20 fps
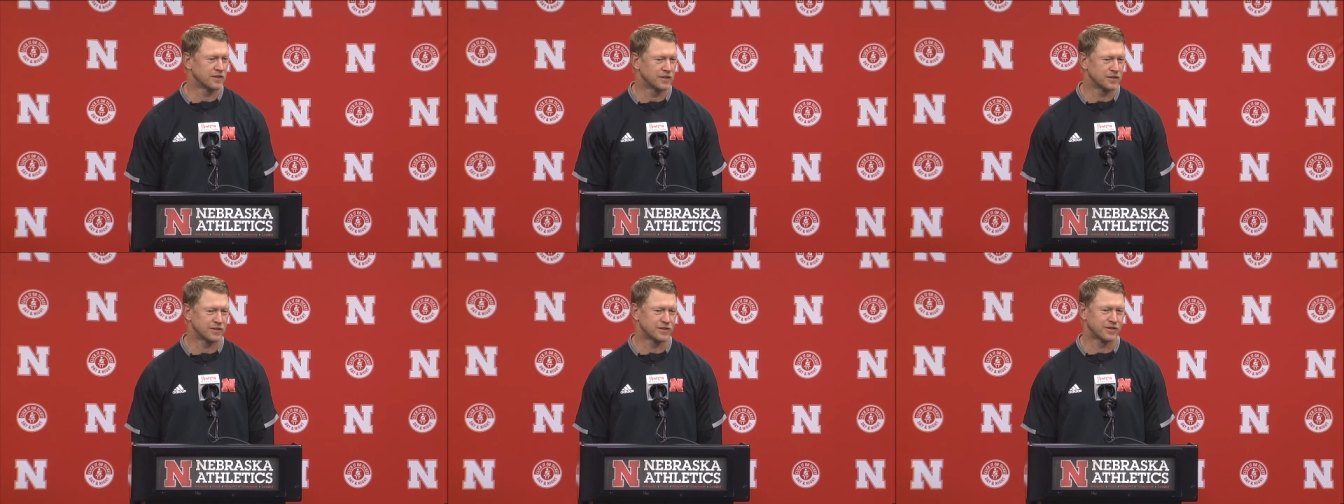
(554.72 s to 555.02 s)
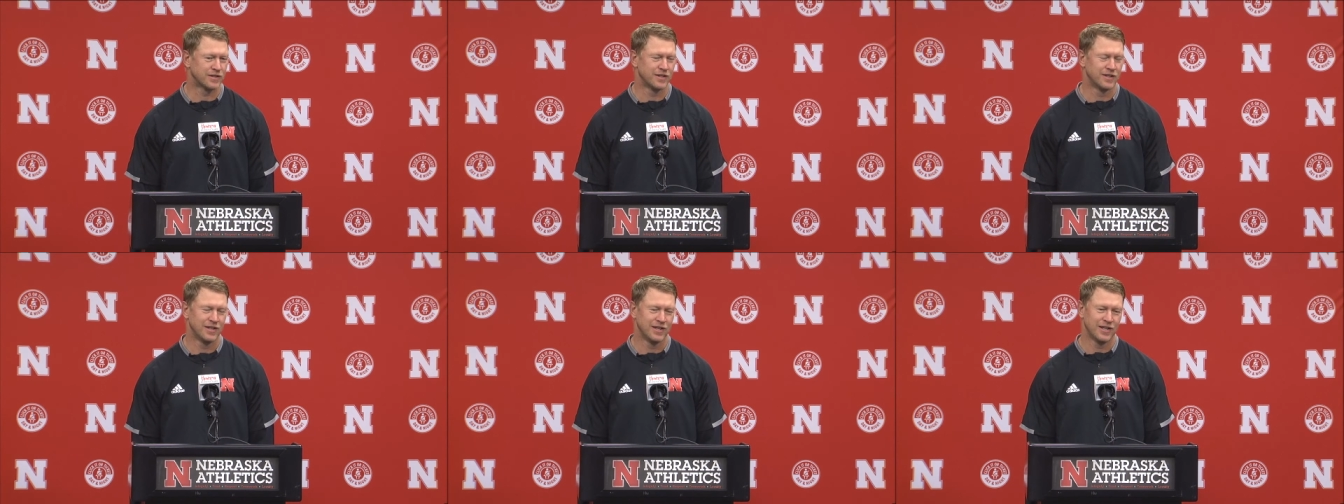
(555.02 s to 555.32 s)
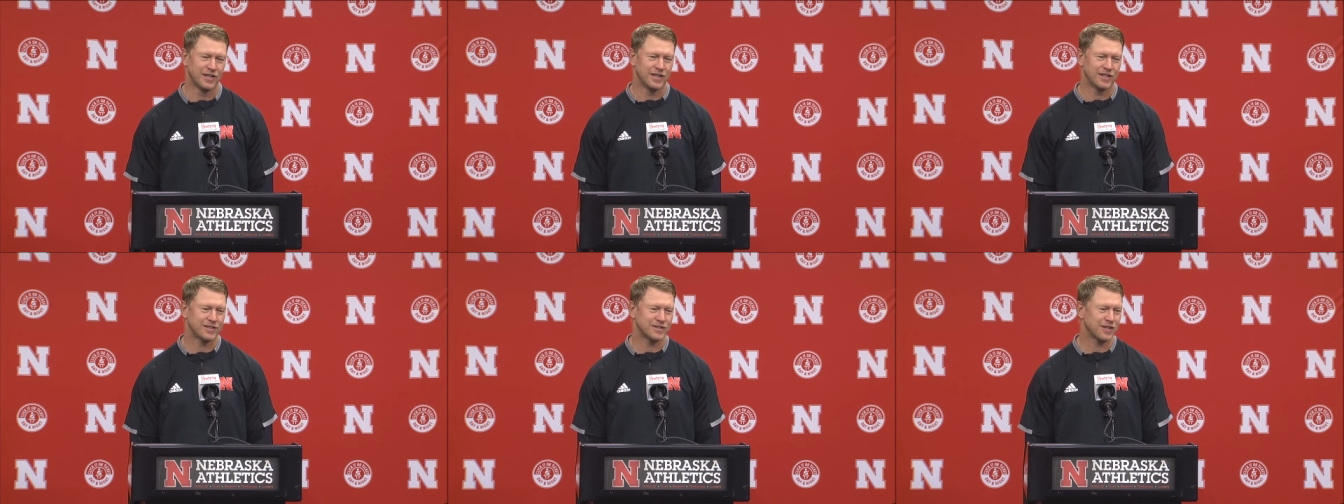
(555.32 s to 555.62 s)
it's
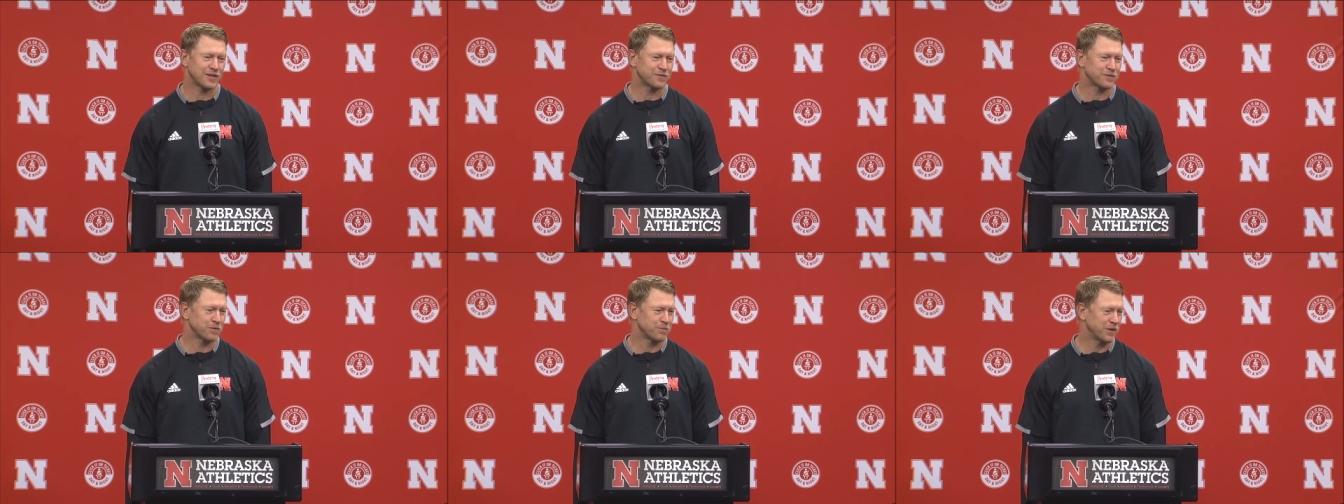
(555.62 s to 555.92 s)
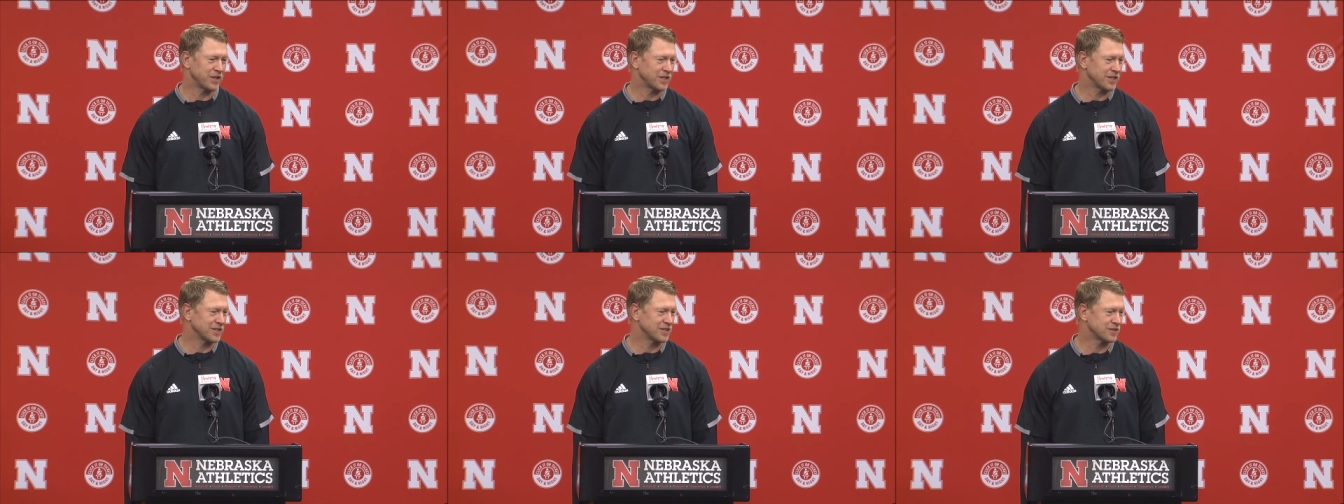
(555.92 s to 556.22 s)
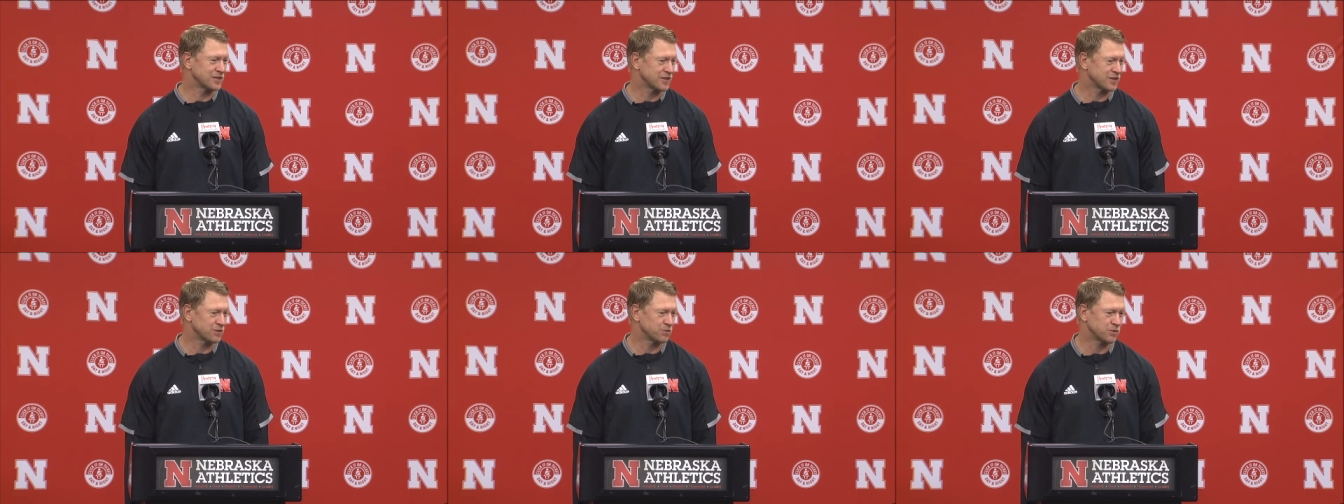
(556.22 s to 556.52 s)
tough to make that
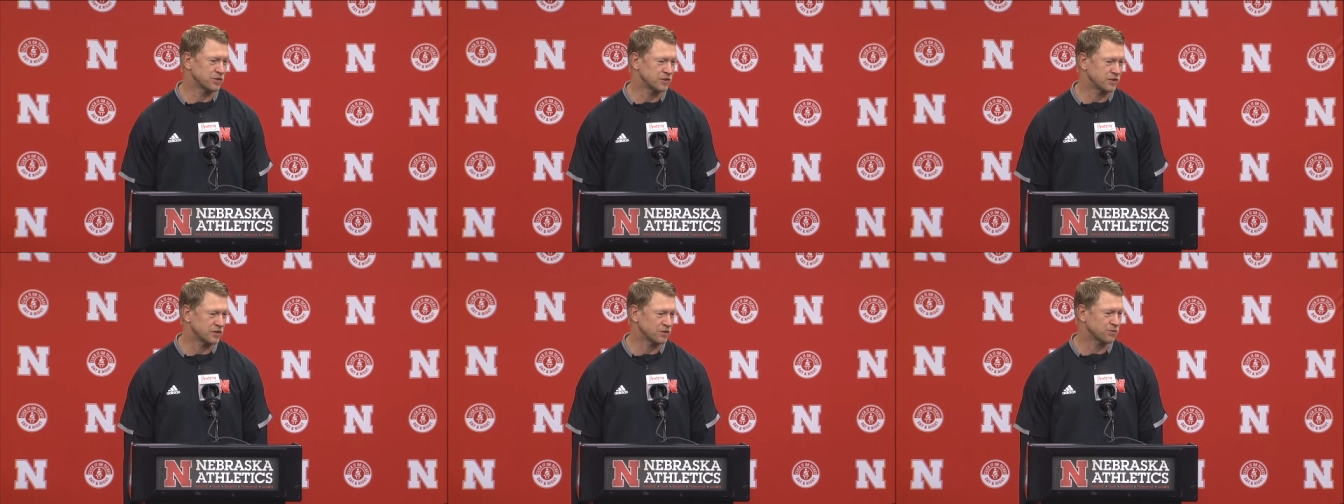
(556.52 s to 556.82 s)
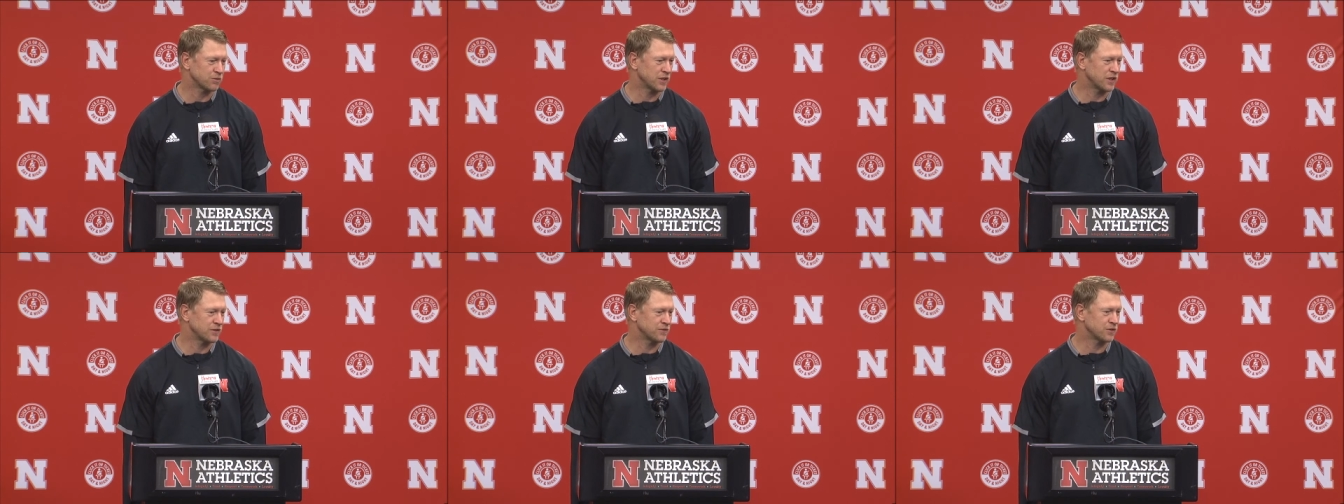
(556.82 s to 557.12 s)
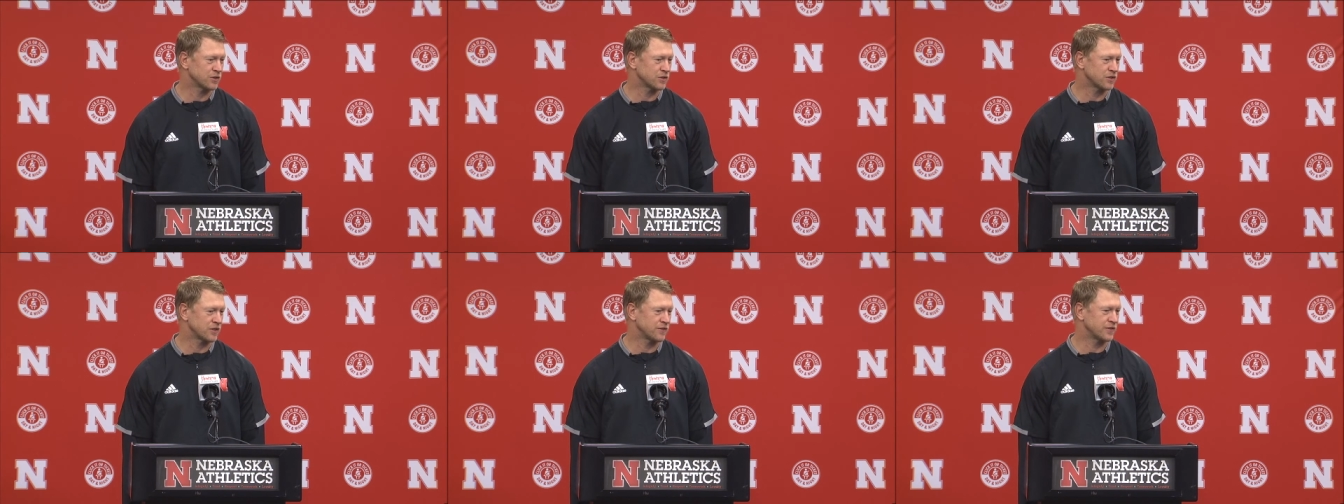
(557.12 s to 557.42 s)
decision when you just ran
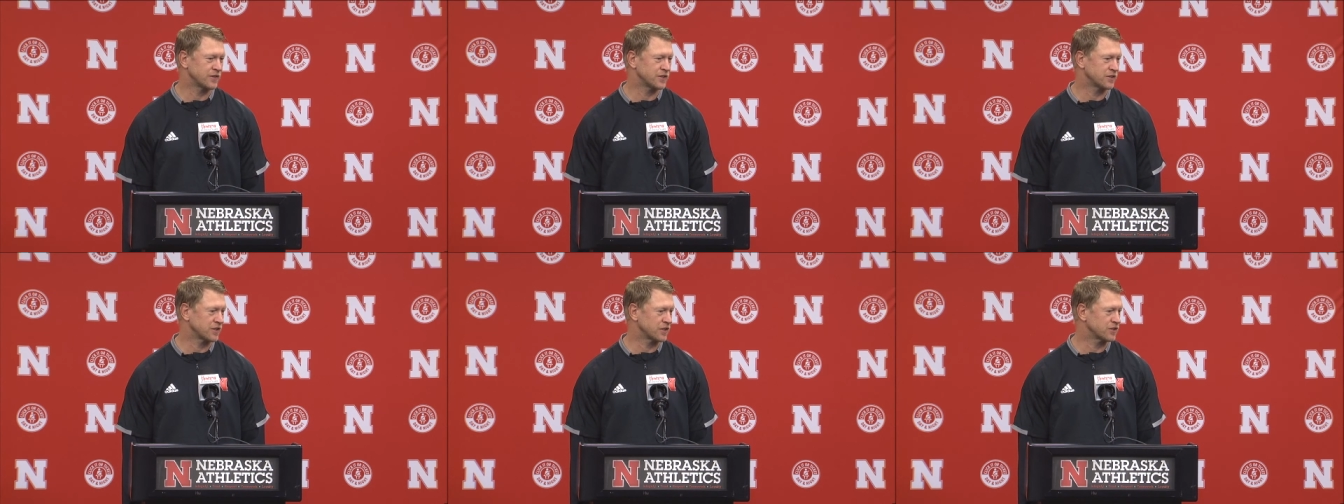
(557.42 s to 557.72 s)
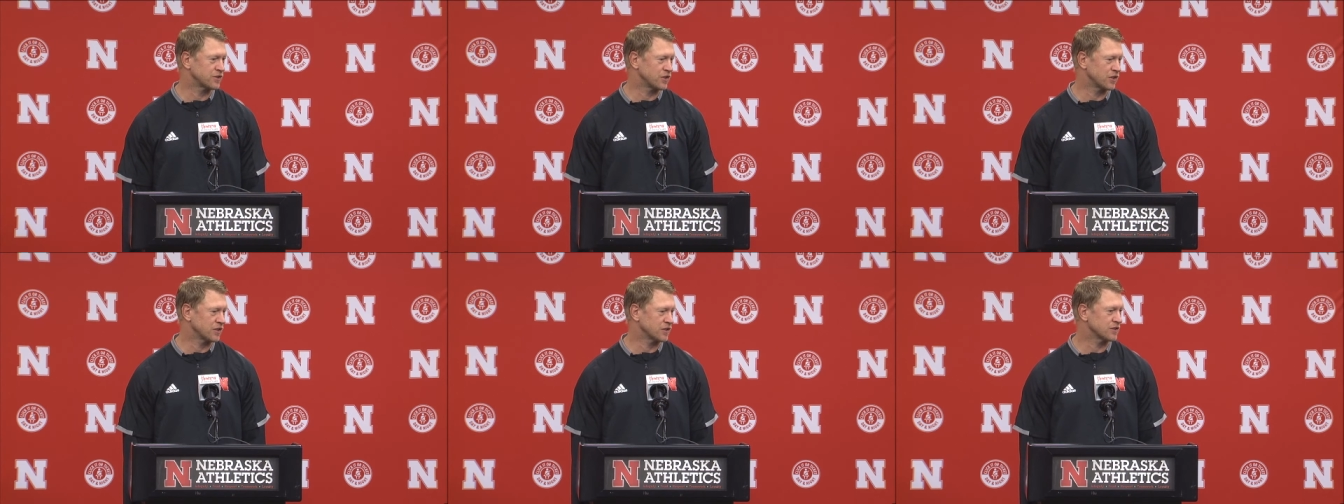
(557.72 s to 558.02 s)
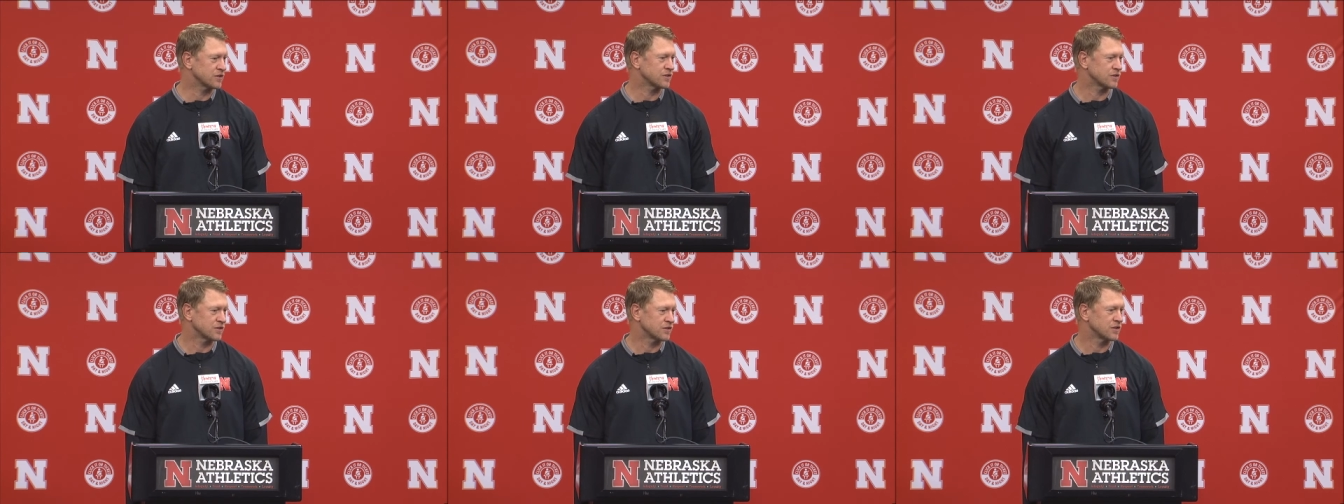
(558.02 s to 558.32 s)
for 76
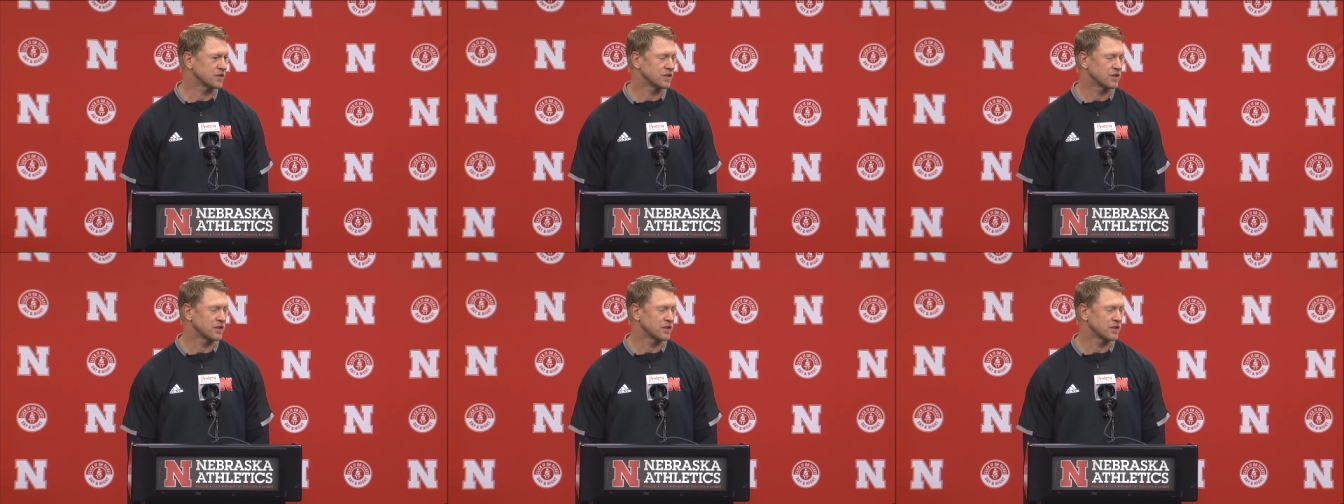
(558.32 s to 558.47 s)
yards.